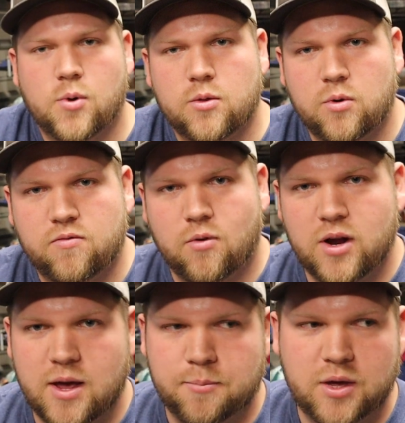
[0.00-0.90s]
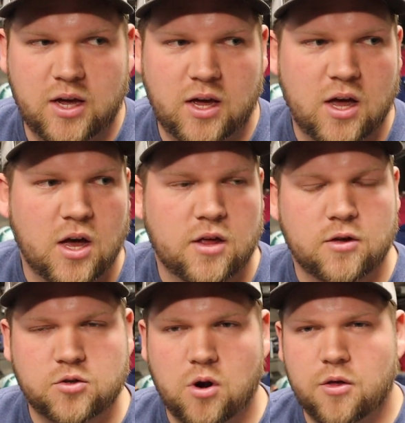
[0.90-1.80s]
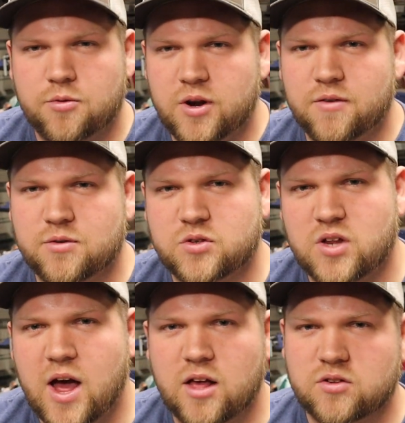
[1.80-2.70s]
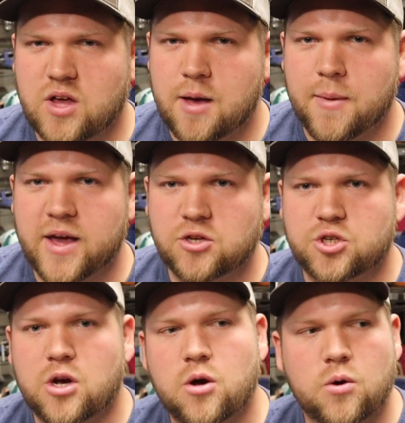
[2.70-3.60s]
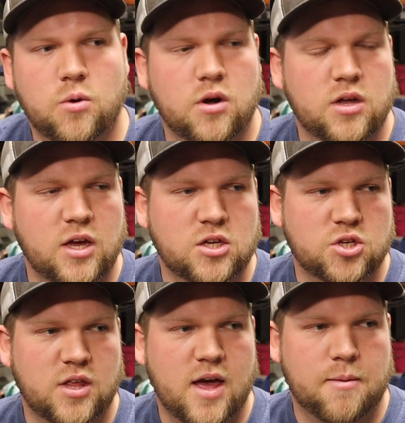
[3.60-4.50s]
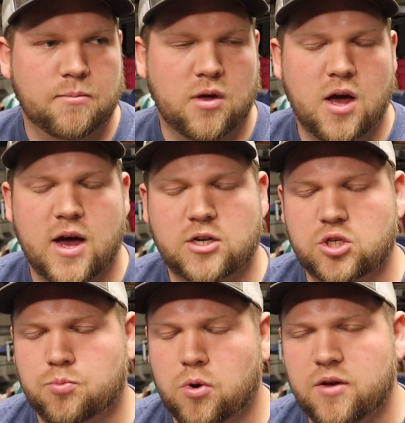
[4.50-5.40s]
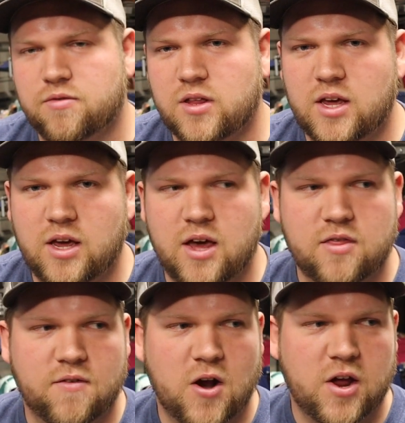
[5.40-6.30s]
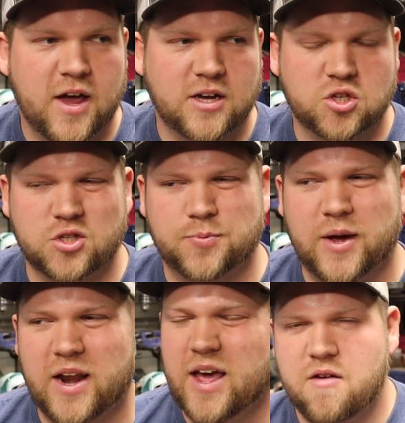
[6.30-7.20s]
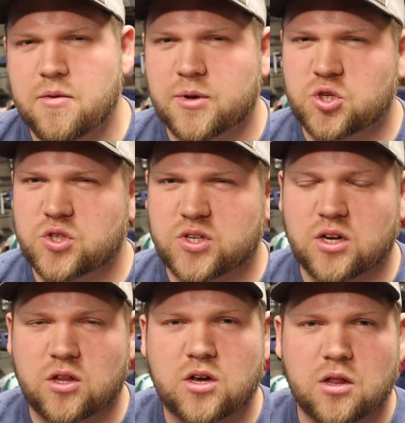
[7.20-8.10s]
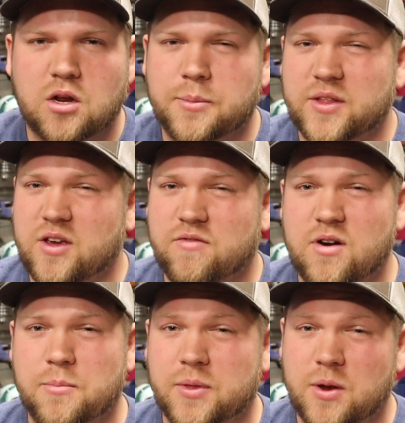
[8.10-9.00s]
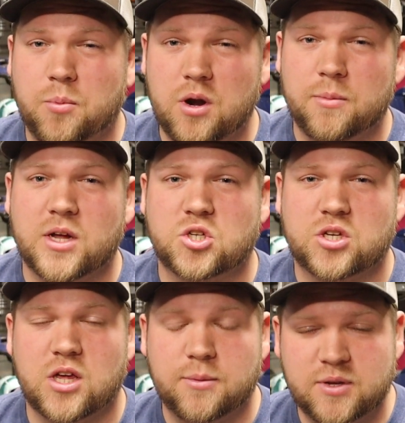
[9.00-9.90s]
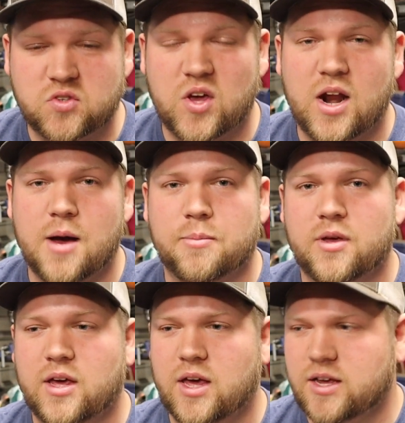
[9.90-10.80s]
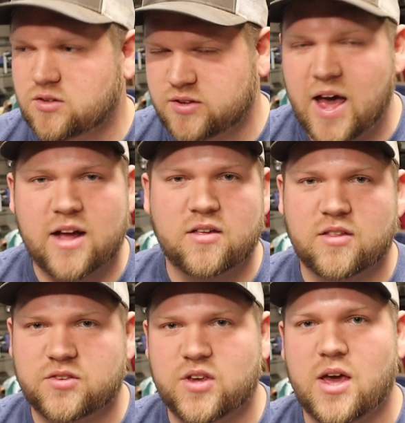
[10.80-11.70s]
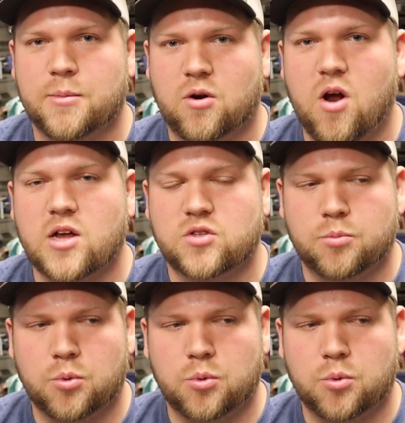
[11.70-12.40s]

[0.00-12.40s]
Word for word: Weld 140 MP. Those are all three different styles. I might show each of them uh, just briefly in the variations but every machine's going to look a little bit different but they're pretty much going to be set up exactly the same across the